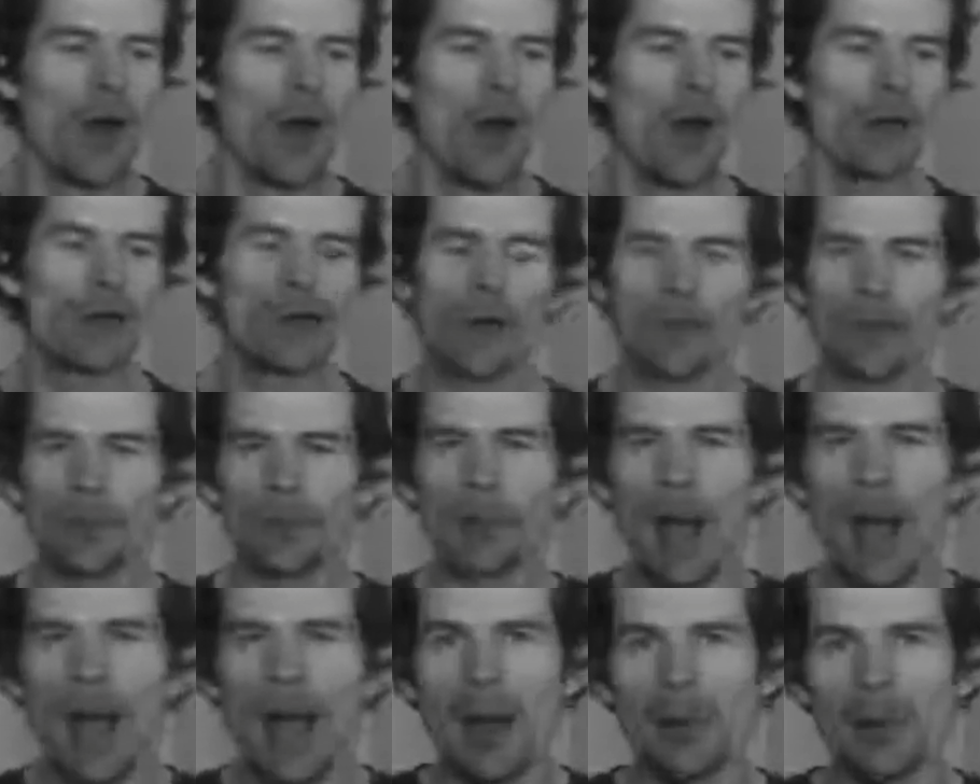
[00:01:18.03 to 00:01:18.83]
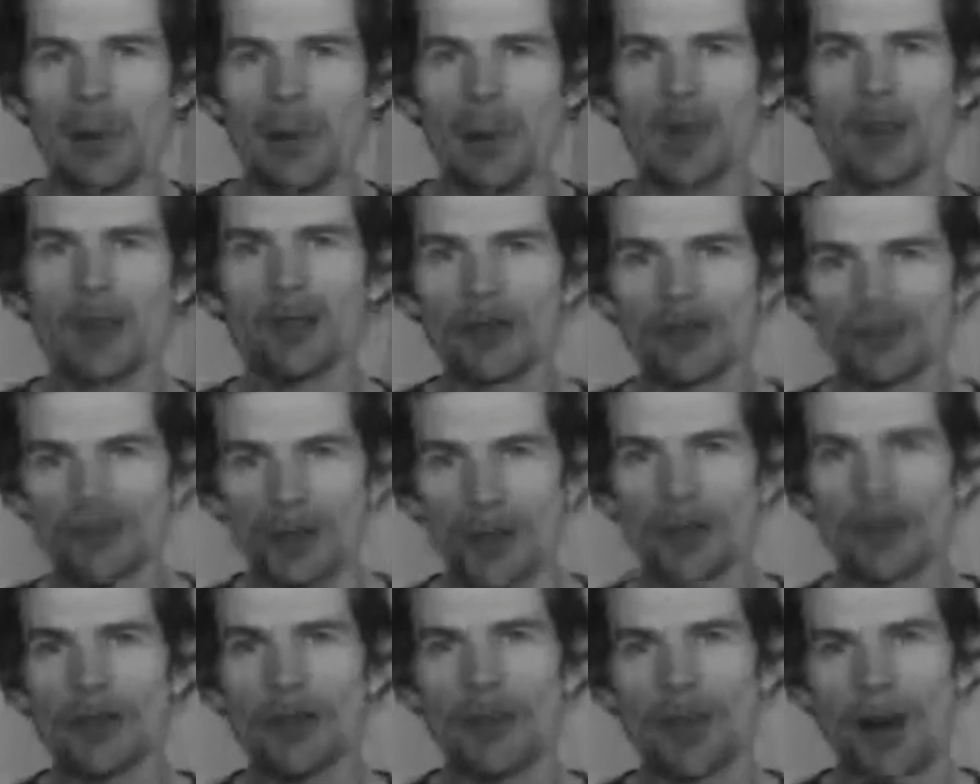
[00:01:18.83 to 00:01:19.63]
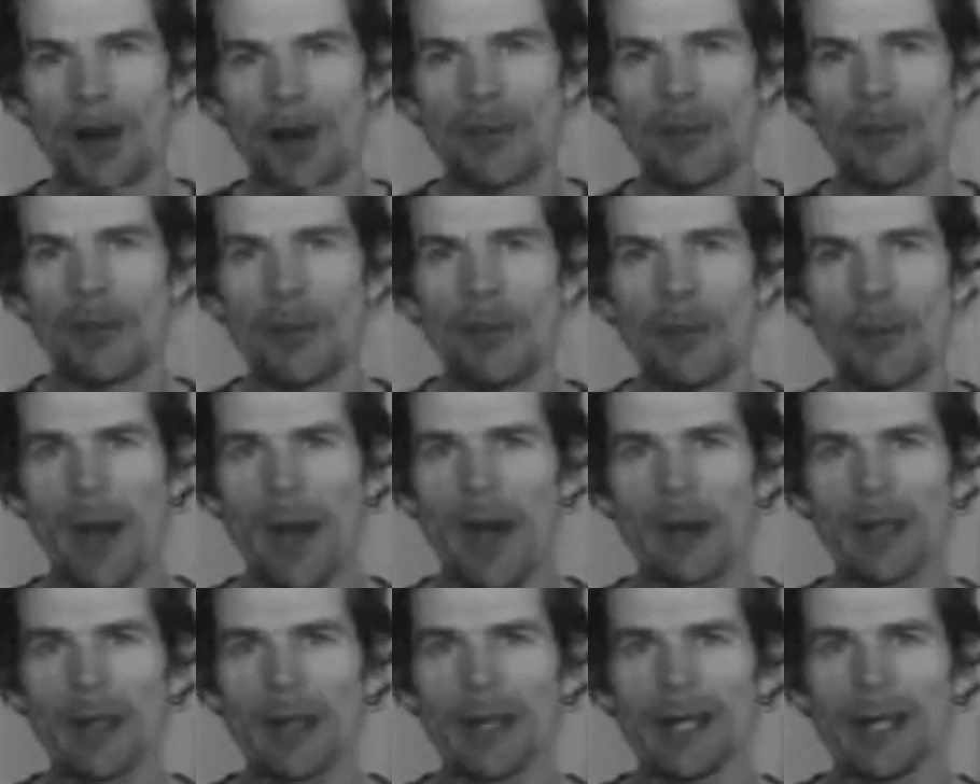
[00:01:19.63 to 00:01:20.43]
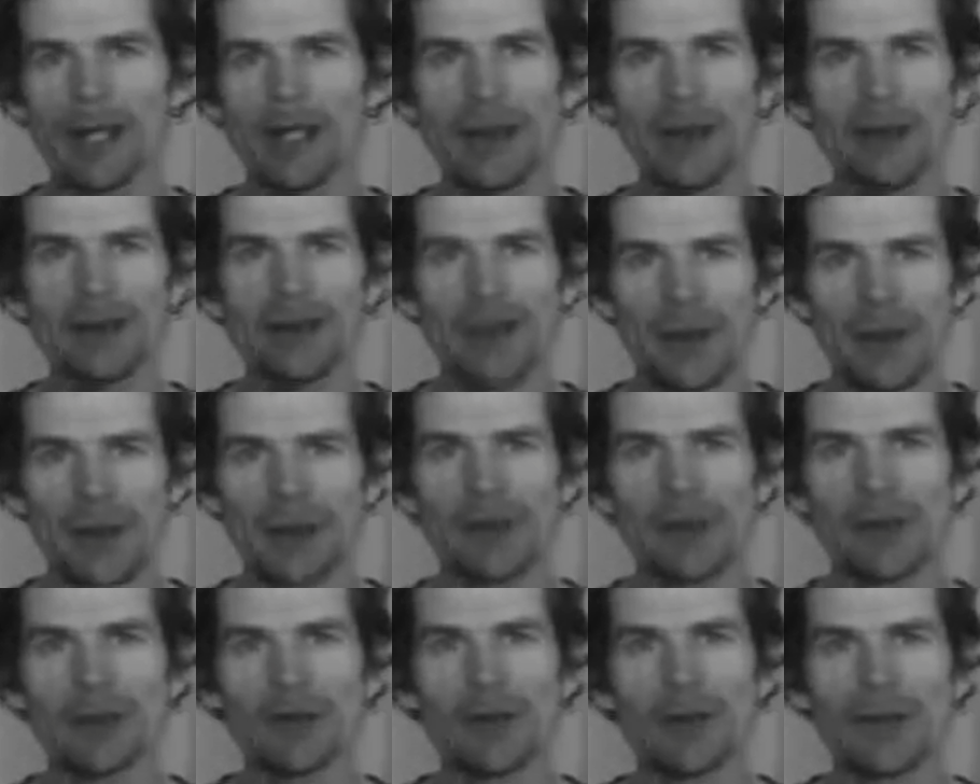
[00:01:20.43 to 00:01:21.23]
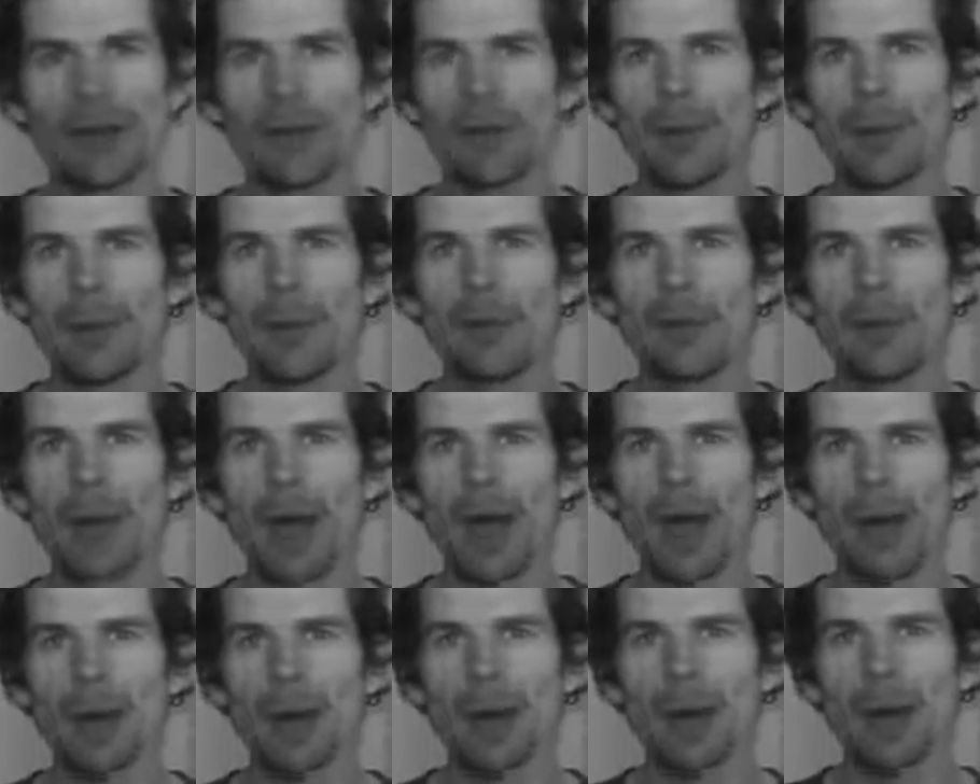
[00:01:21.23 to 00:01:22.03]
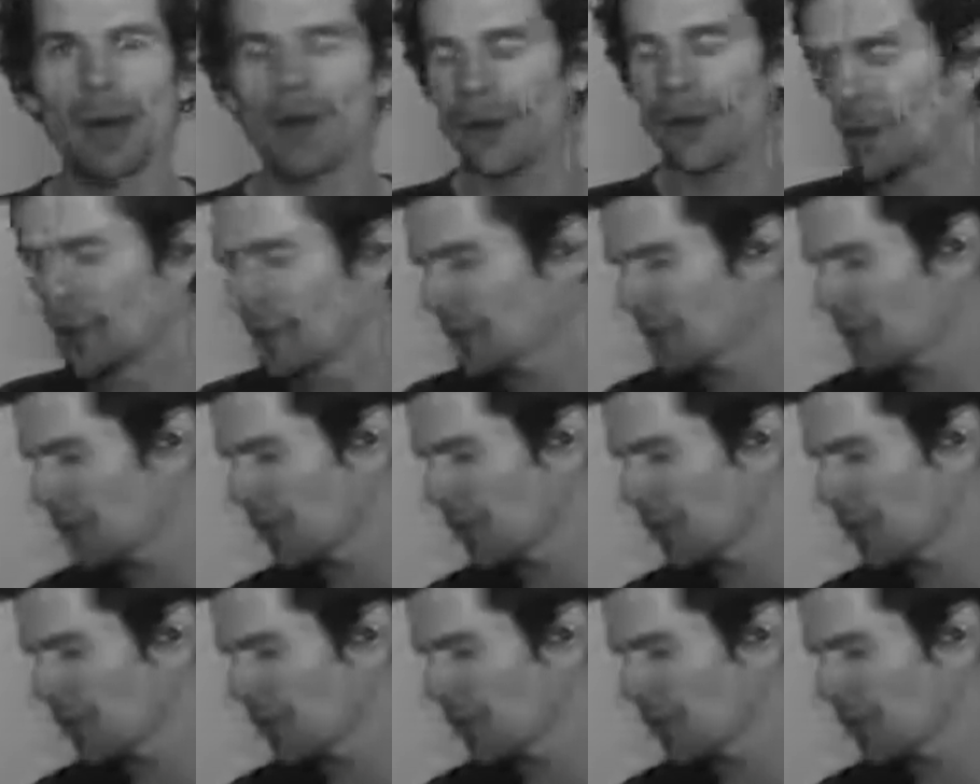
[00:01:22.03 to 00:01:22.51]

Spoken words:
I've got a power meter. I train with a power meter. I definitely recommend a power meter. If you're a